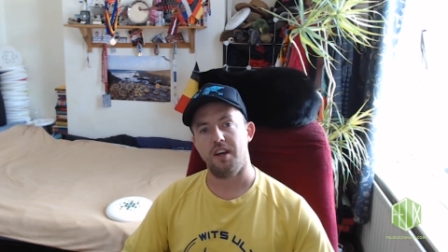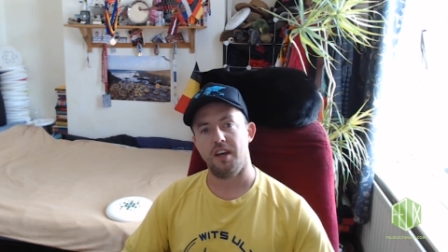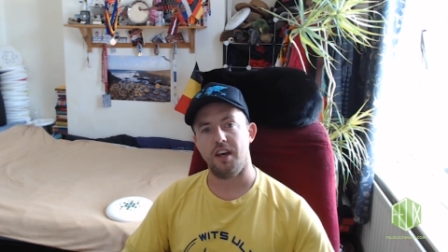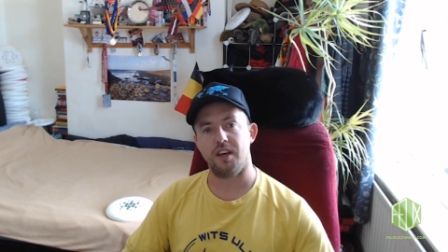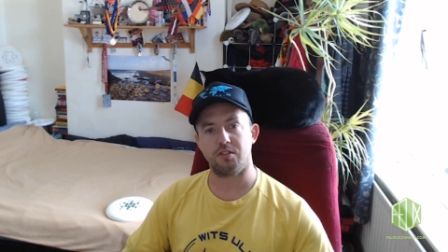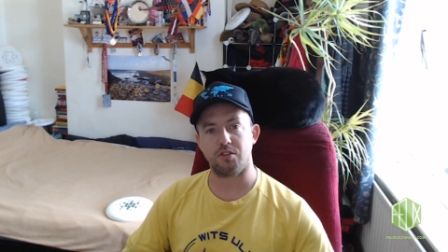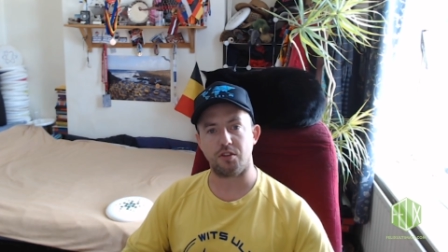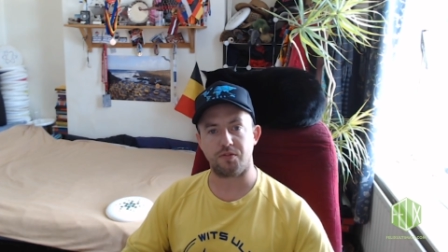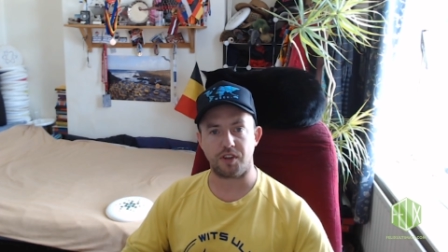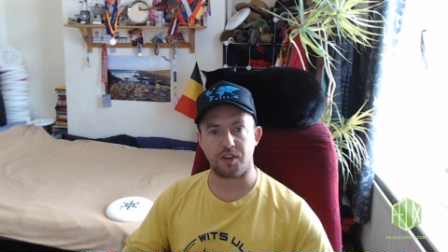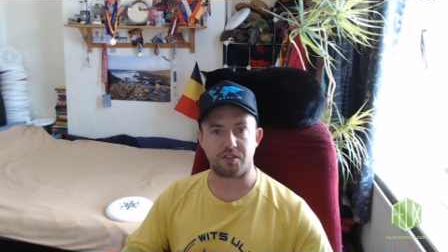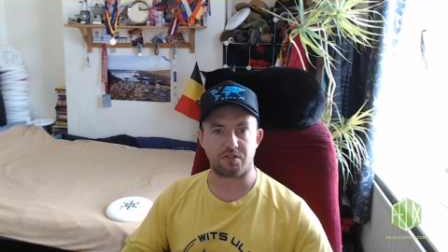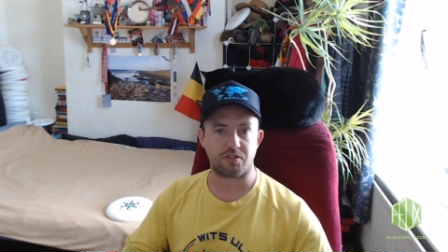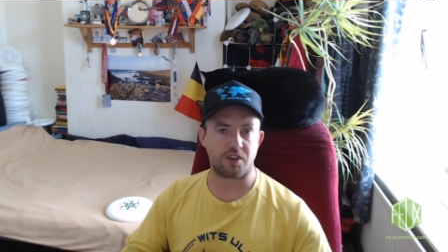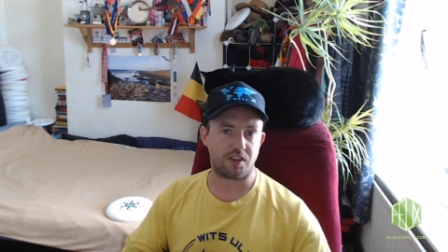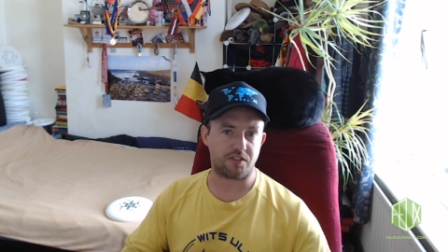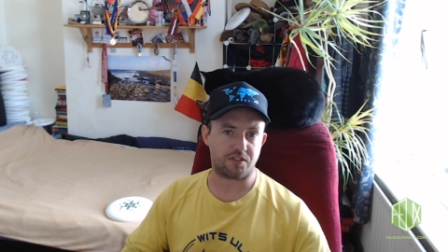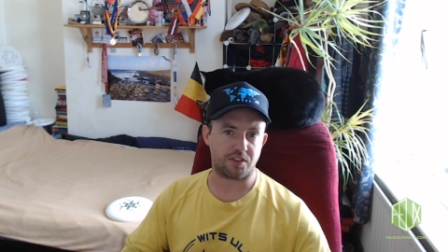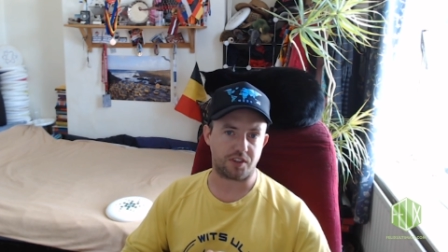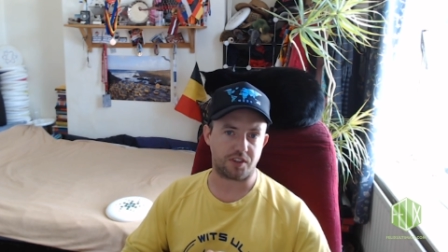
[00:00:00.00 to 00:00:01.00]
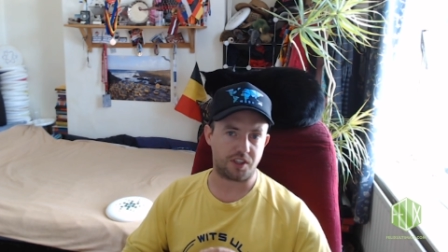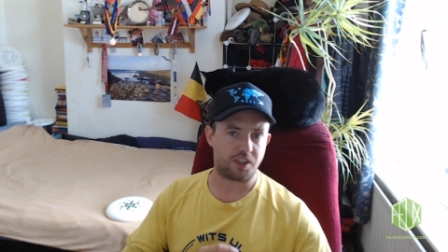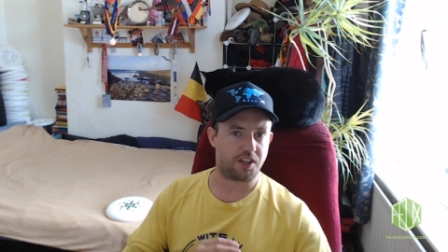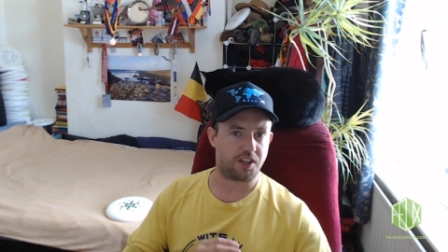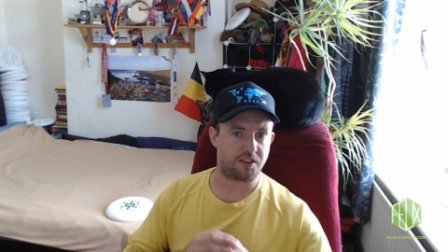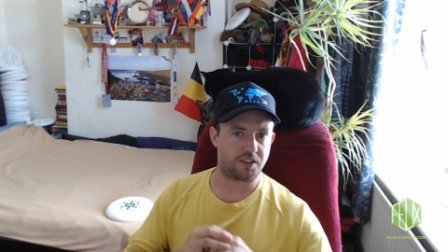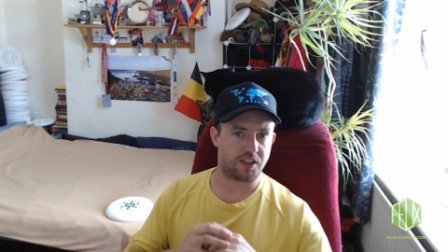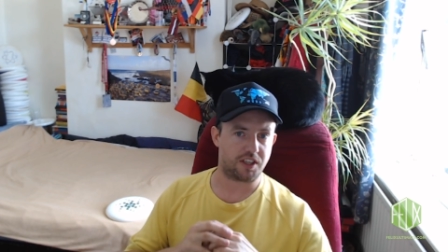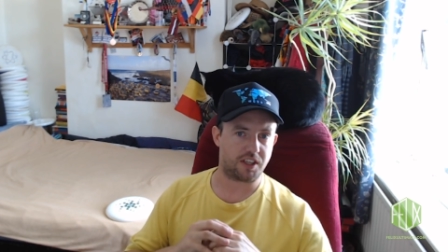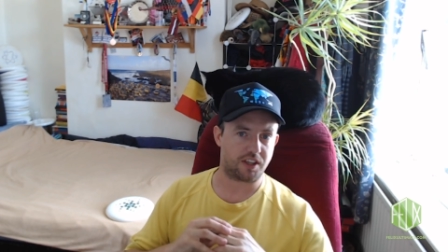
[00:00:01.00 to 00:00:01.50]
Hex Offence rides on the
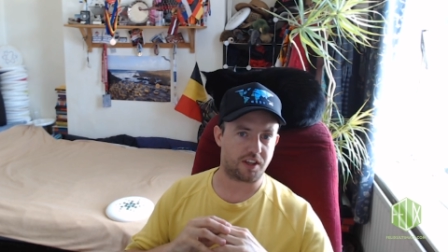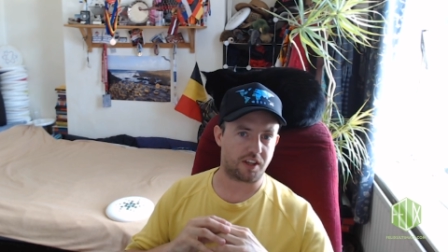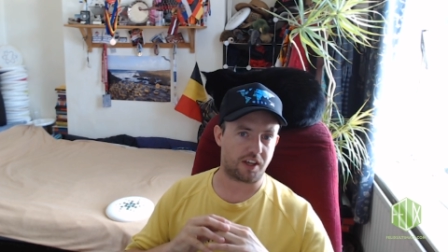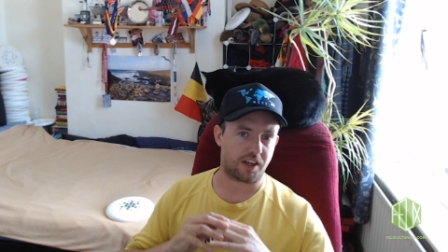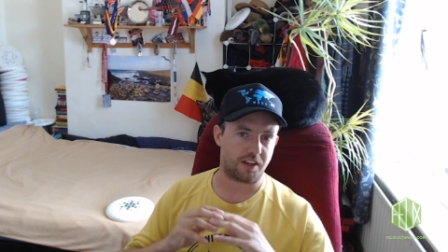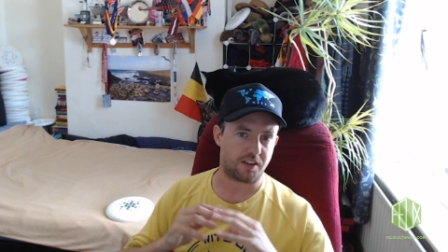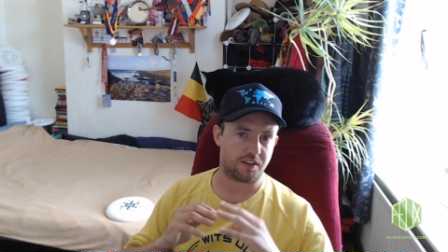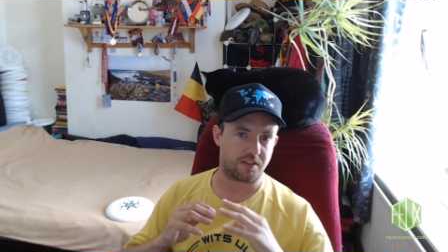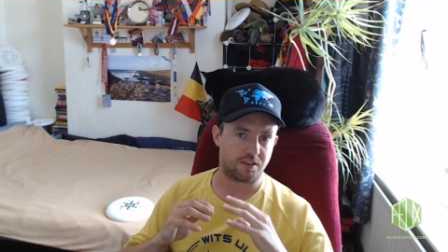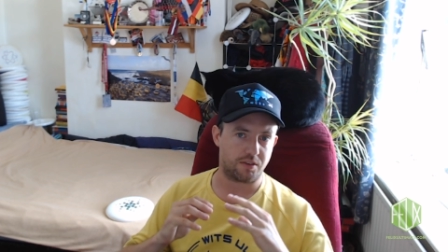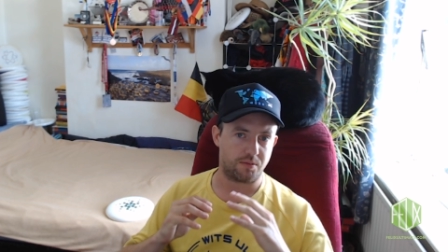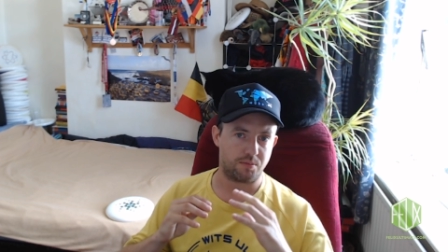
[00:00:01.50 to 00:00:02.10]
idea that